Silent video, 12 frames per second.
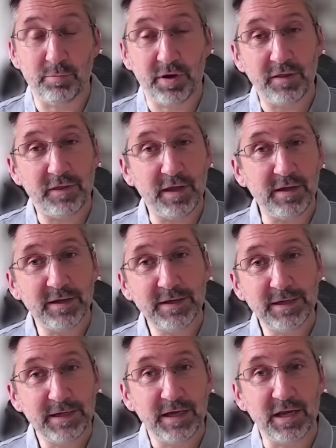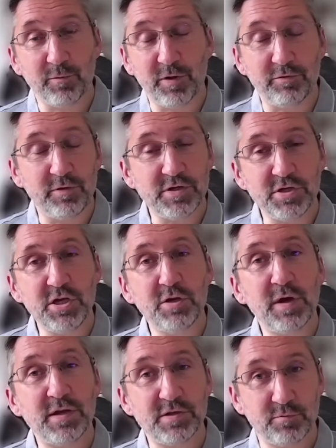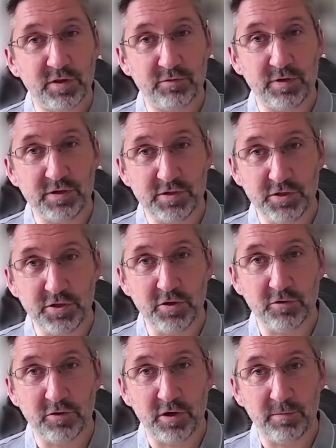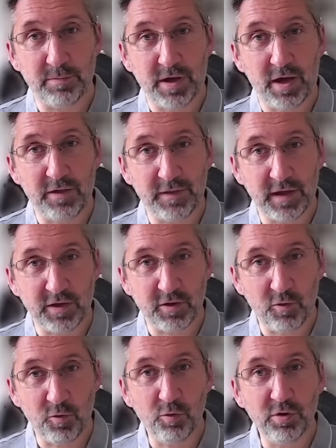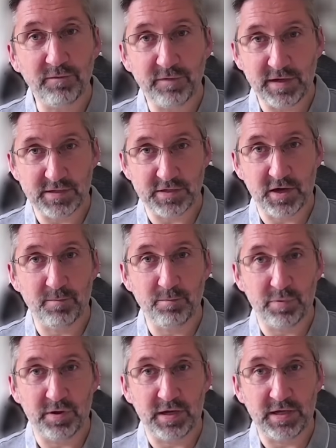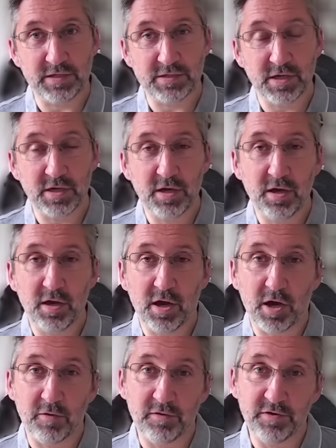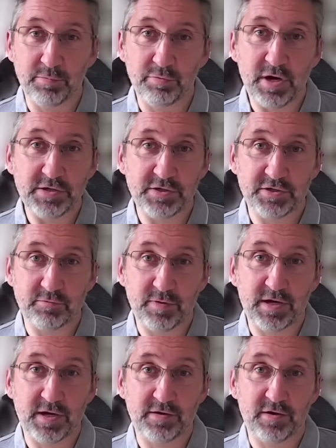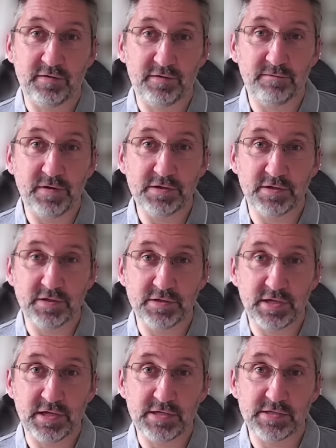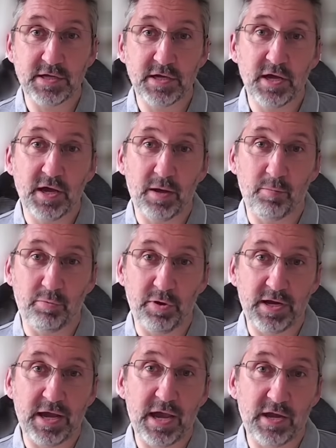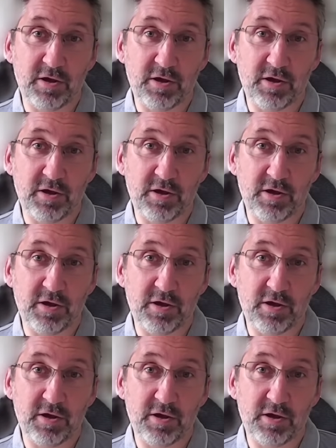But I think, whether it's US or whether it's Europe, I think all of these companies are under pressure to recognize efficiencies and bring AI